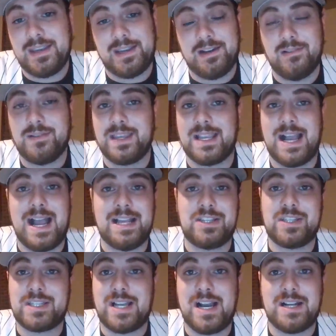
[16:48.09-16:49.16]
The guy
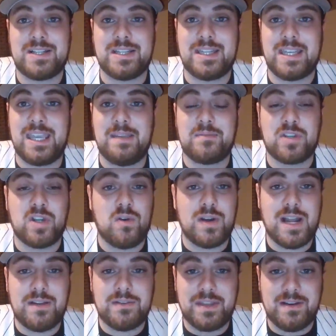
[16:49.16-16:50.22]
just constantly keeps
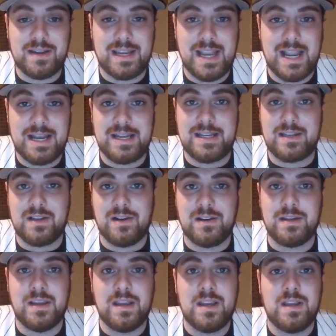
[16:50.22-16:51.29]
going out there and getting it
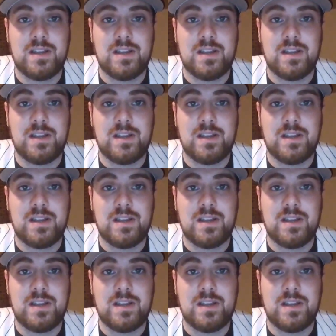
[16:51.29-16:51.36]
done.